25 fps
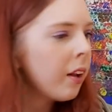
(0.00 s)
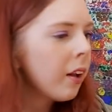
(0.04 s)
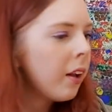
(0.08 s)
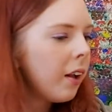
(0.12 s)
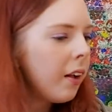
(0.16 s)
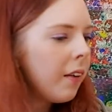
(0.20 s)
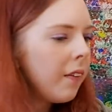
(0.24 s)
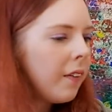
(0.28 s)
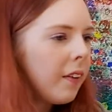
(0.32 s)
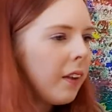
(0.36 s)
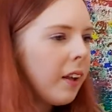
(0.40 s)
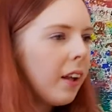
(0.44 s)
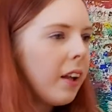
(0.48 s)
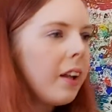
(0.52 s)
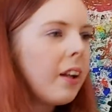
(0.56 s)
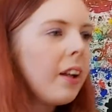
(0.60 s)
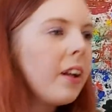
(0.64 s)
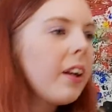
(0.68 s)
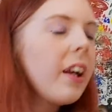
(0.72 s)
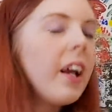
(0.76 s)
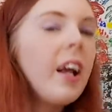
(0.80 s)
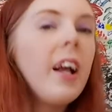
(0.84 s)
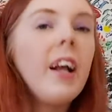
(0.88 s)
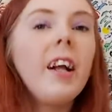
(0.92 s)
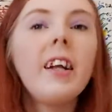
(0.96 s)
And then
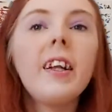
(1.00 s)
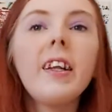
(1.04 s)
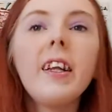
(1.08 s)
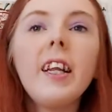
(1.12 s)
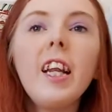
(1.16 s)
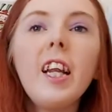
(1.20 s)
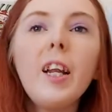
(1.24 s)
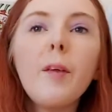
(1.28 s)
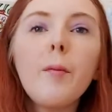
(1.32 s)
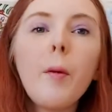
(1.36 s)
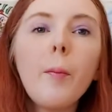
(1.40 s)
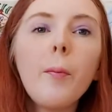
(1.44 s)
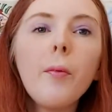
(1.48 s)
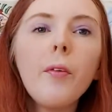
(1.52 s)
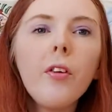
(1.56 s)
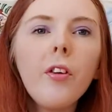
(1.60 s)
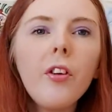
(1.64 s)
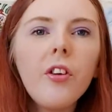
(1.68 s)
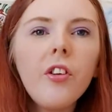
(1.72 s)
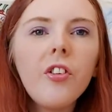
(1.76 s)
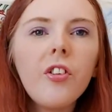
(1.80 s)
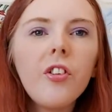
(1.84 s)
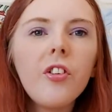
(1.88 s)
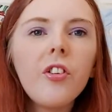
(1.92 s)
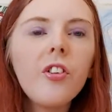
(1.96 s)
again, cleaning my
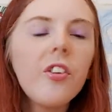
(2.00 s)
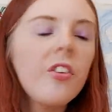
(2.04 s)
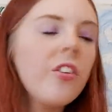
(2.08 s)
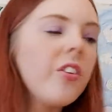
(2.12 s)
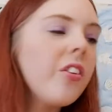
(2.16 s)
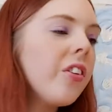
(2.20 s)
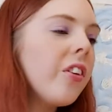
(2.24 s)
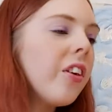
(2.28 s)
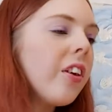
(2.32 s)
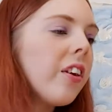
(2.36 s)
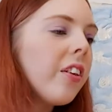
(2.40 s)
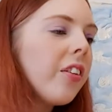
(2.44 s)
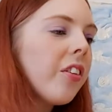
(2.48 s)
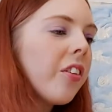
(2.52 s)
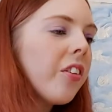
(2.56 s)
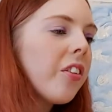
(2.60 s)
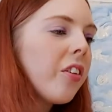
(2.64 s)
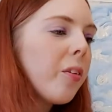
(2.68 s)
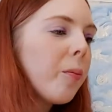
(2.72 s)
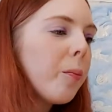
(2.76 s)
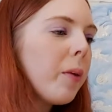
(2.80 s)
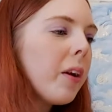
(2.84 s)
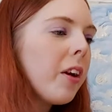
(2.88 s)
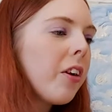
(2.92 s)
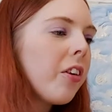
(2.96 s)
brush just to
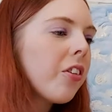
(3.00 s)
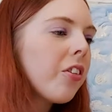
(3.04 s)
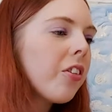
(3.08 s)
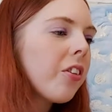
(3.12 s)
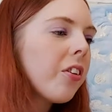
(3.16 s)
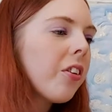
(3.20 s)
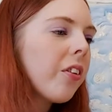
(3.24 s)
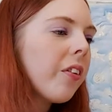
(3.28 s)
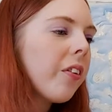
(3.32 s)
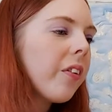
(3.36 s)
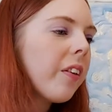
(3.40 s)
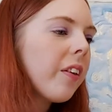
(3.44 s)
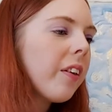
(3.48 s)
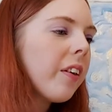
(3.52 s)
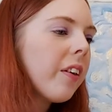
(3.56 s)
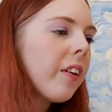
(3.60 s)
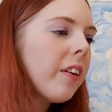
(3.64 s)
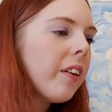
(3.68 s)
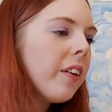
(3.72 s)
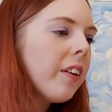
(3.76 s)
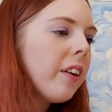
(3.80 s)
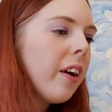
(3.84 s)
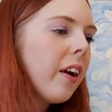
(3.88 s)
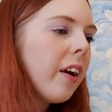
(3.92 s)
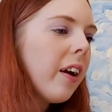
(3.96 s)
make sure that
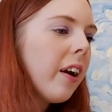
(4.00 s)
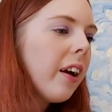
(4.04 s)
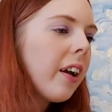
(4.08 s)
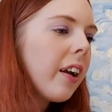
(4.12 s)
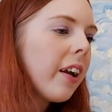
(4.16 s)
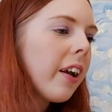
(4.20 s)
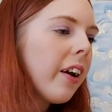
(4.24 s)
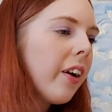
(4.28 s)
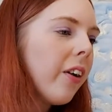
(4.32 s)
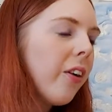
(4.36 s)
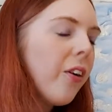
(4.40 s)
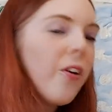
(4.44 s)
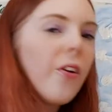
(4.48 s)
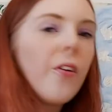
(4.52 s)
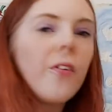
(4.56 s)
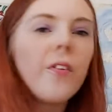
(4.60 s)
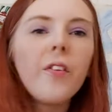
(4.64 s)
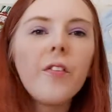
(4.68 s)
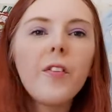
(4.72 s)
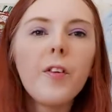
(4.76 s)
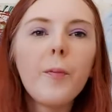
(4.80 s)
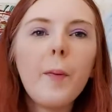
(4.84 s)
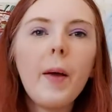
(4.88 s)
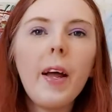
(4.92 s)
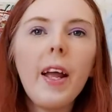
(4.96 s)
I get all of
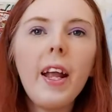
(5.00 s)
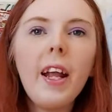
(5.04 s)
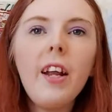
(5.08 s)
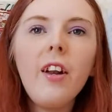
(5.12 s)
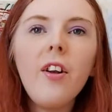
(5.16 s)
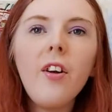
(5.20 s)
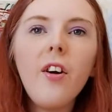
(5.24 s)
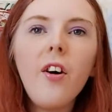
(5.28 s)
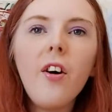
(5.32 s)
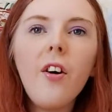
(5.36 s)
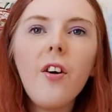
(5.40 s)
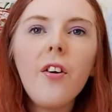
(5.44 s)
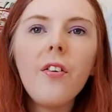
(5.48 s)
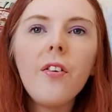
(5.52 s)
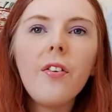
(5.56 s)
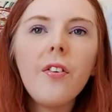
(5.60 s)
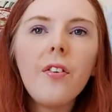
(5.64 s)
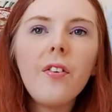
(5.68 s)
the paint off